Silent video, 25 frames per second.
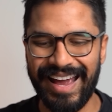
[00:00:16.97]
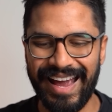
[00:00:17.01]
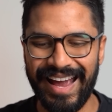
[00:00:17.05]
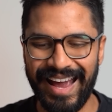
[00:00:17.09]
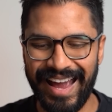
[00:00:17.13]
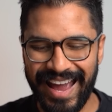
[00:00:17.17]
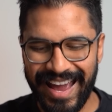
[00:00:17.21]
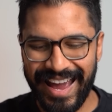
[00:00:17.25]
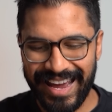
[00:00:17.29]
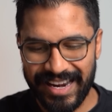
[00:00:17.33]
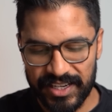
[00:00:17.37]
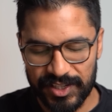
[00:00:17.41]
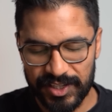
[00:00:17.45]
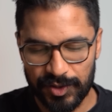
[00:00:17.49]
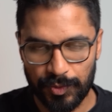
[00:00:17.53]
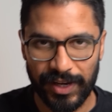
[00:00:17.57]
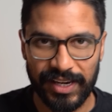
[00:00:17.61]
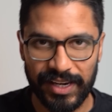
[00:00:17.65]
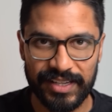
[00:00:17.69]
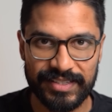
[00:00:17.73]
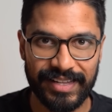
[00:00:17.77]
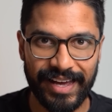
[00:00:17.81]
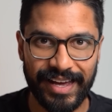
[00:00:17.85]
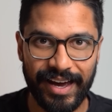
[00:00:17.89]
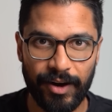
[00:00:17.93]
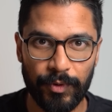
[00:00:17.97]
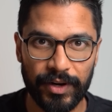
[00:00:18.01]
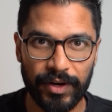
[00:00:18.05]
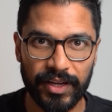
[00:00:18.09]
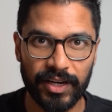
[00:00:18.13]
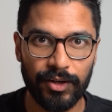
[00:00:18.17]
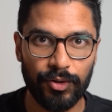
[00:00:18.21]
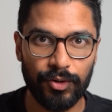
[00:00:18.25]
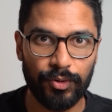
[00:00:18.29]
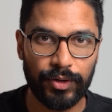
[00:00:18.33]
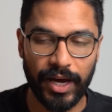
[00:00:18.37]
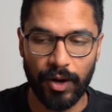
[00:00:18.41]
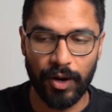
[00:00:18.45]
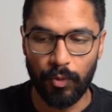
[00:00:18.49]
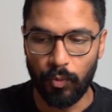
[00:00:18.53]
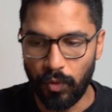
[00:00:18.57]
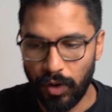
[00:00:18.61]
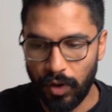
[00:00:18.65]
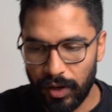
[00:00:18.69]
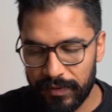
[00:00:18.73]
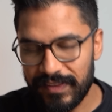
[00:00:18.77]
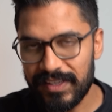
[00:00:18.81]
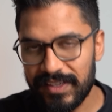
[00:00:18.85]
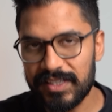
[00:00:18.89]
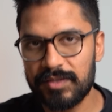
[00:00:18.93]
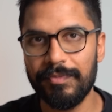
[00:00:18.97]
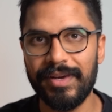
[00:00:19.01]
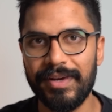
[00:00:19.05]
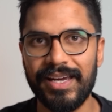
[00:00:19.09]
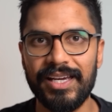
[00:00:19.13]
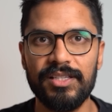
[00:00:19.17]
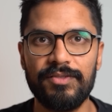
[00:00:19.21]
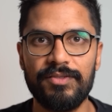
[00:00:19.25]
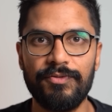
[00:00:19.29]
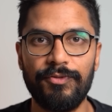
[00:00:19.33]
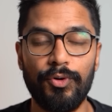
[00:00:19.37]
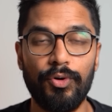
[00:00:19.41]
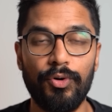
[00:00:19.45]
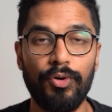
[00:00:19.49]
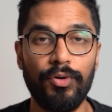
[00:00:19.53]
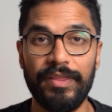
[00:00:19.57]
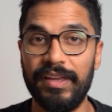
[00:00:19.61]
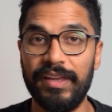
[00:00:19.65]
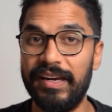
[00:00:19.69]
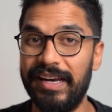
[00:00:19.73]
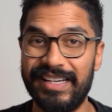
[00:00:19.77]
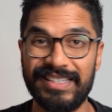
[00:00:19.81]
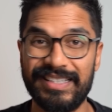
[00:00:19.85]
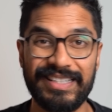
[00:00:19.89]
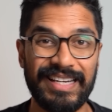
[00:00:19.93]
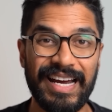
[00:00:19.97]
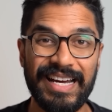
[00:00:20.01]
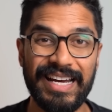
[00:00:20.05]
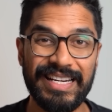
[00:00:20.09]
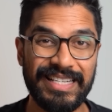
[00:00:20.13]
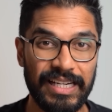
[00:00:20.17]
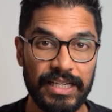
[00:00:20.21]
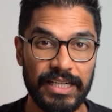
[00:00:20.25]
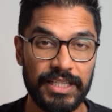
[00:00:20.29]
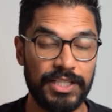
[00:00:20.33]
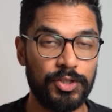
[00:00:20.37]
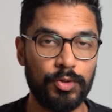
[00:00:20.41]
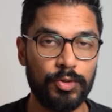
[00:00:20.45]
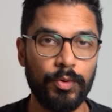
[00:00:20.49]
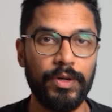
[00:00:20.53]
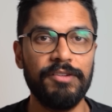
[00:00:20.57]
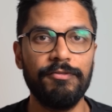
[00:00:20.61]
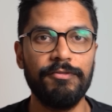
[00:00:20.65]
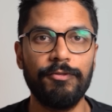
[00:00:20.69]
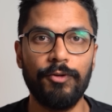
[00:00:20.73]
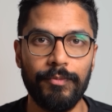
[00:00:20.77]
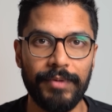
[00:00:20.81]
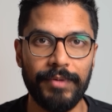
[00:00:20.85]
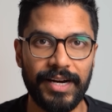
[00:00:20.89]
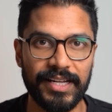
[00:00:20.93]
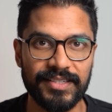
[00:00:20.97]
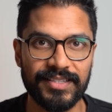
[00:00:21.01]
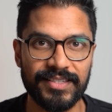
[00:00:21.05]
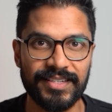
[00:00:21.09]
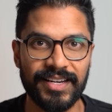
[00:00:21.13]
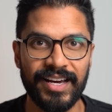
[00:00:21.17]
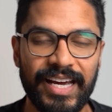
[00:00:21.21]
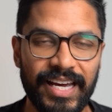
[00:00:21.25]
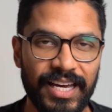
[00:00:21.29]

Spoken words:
And as well as that, we're going to look at what this means for the next 18 to 24 months.